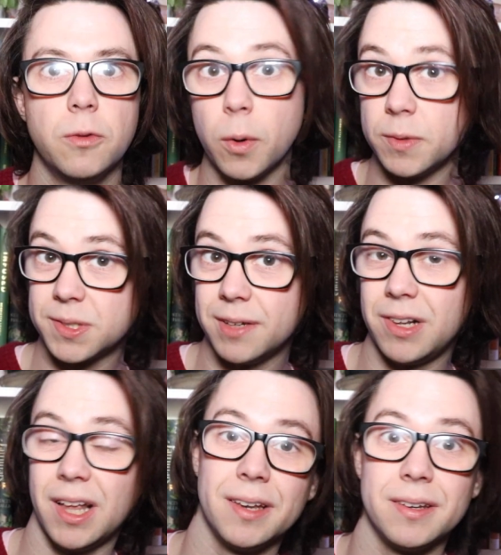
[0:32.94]
The Promised
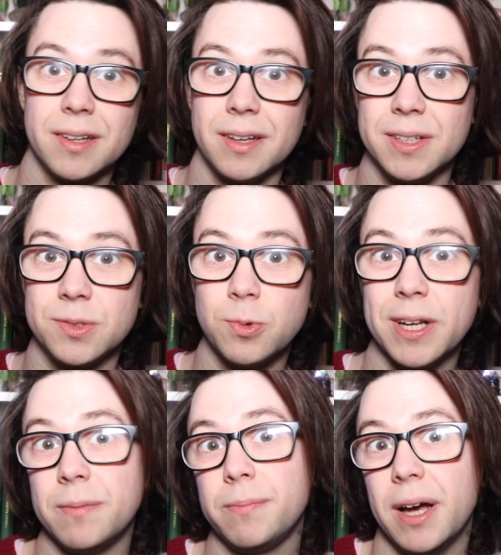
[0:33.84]
Neverland is
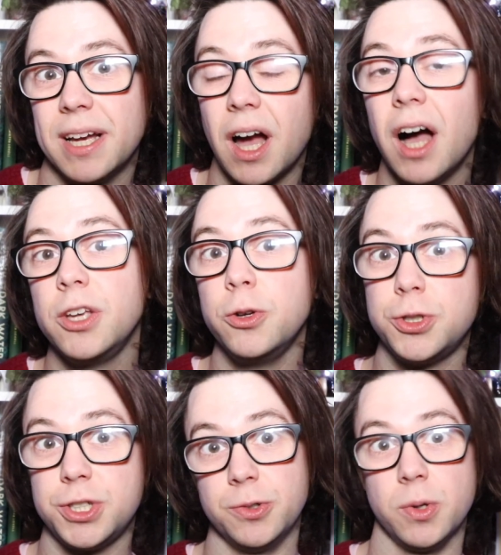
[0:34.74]
written by Kaiu
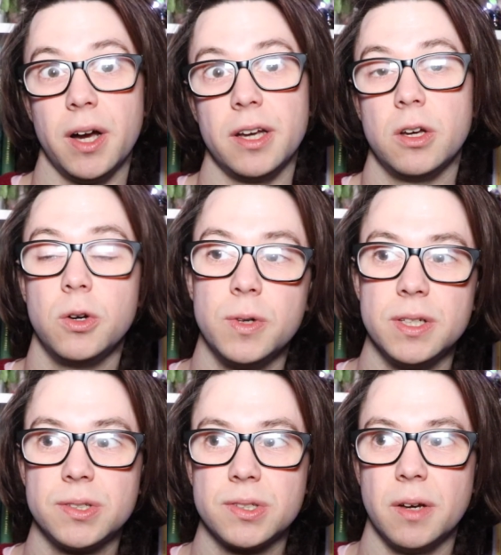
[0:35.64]
Shirai, who
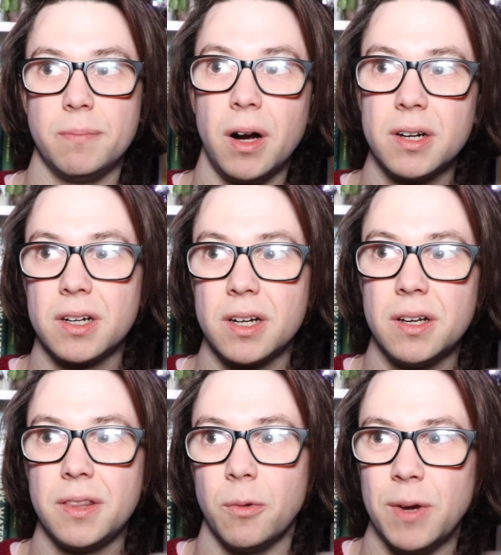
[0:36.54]
is a
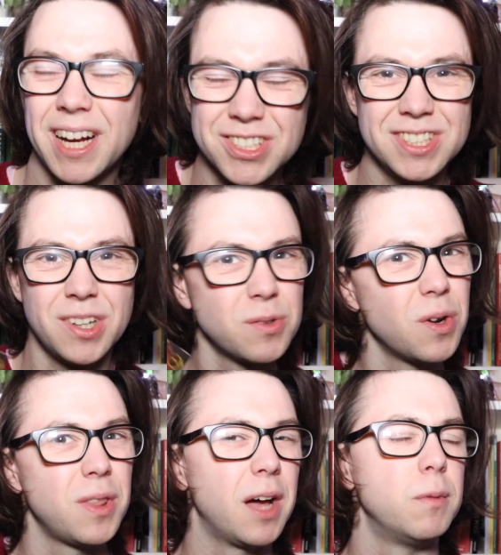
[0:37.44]
mangaka that we actually don't
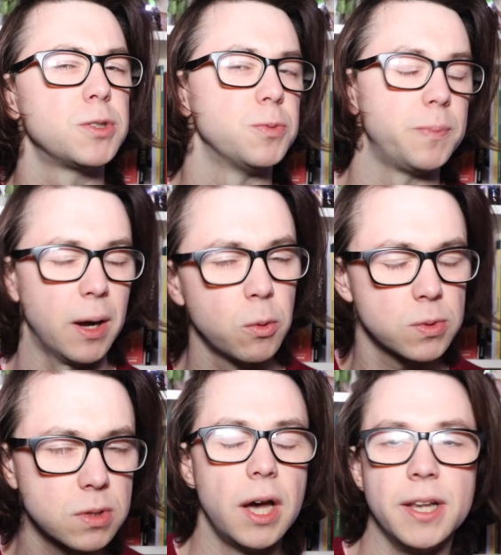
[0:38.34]
know that much
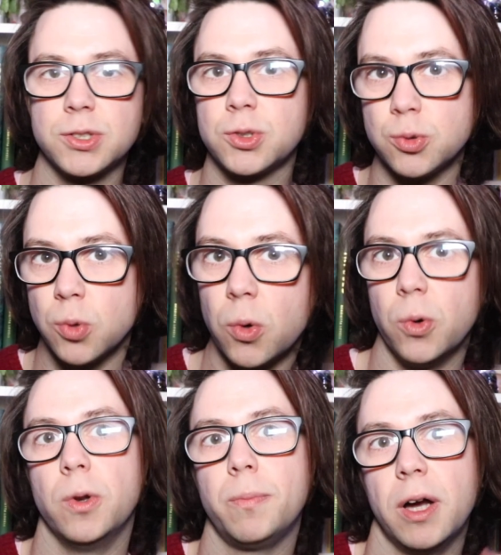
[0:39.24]
about, and it's
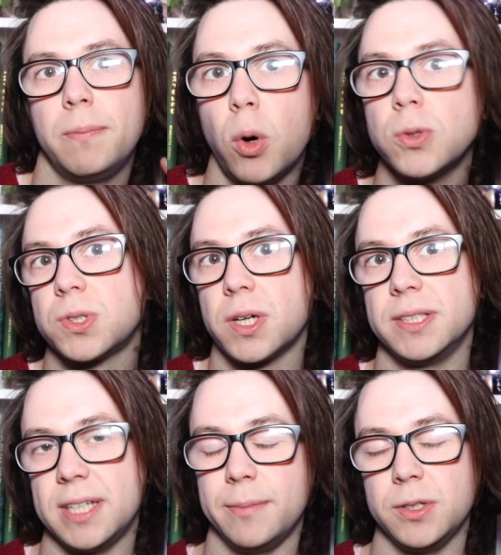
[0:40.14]
drawn by Posuka
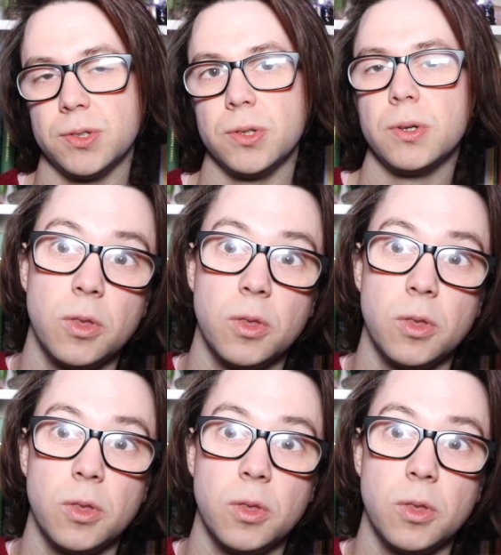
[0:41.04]
Demizu.